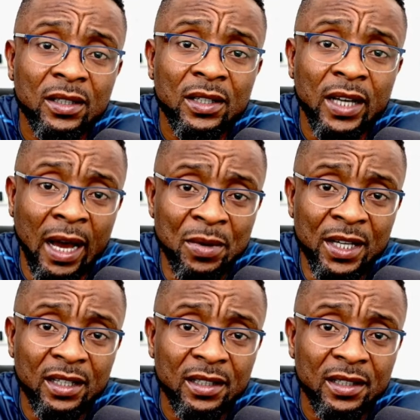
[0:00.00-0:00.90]

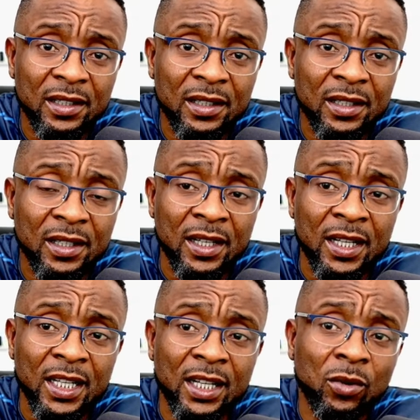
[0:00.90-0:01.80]
Abi,
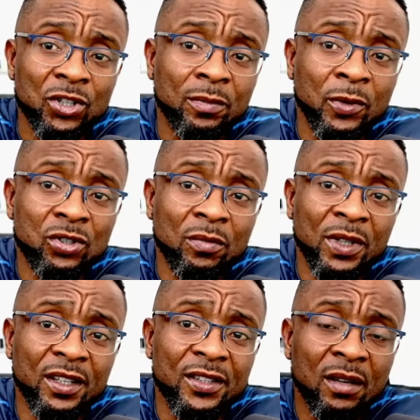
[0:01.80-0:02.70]
it was supposed to be
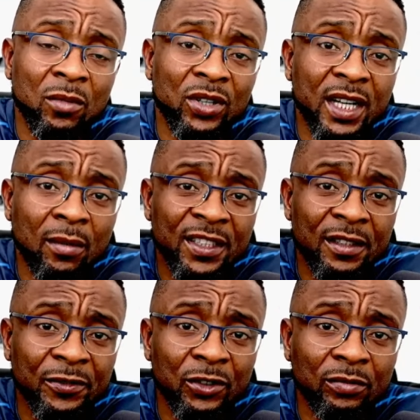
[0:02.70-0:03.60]
the same under
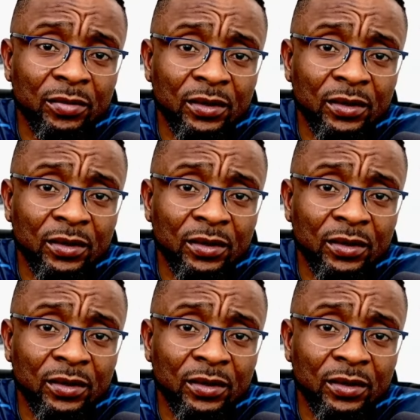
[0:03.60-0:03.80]
Tifnumbu.